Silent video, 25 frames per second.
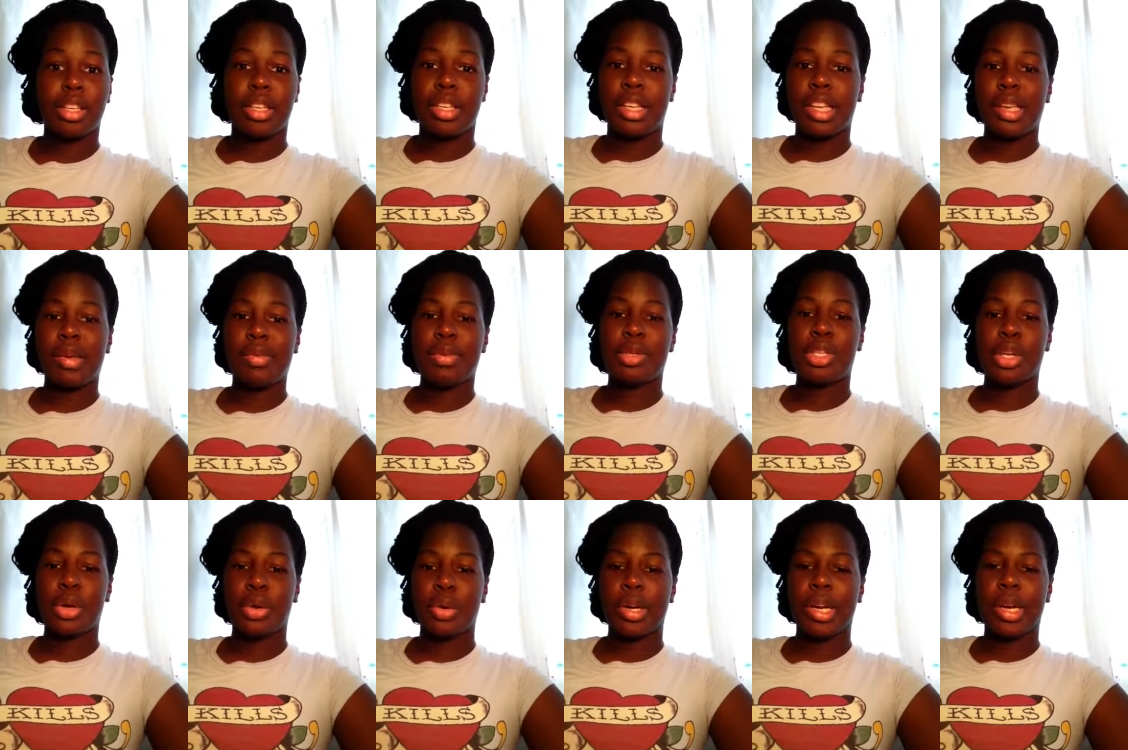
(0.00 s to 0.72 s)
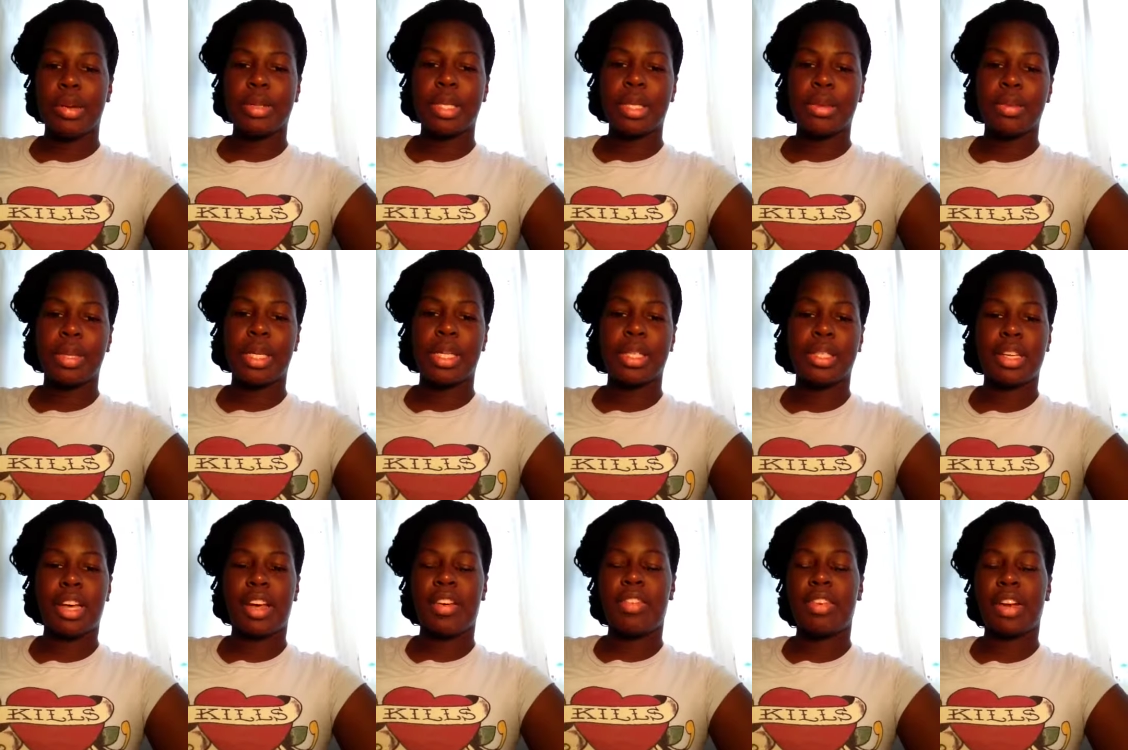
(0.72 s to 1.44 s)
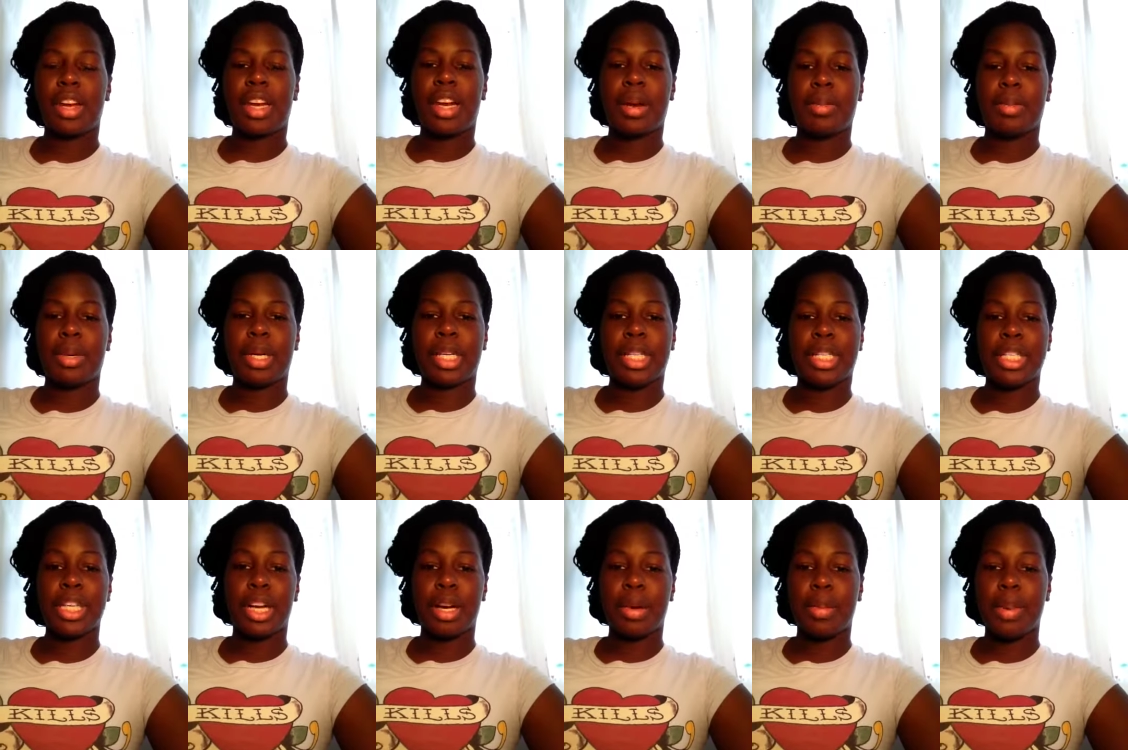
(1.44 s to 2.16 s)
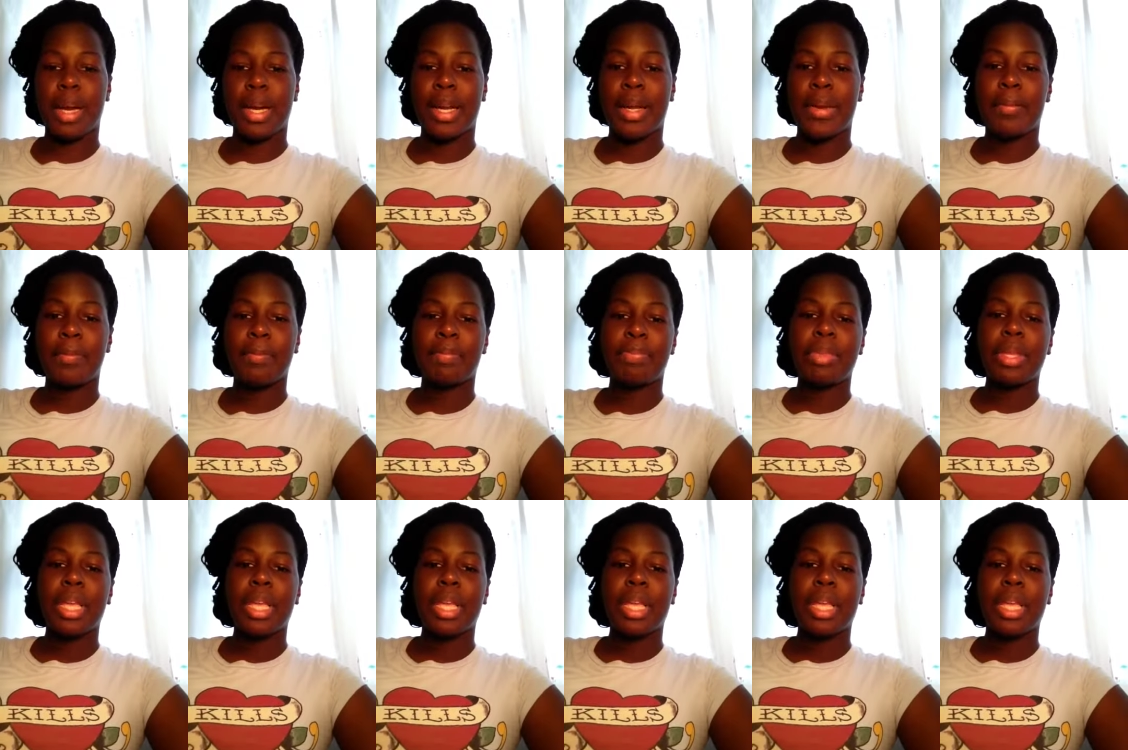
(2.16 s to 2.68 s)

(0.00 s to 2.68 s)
keep showing up to me so I figured I'm going to talk about it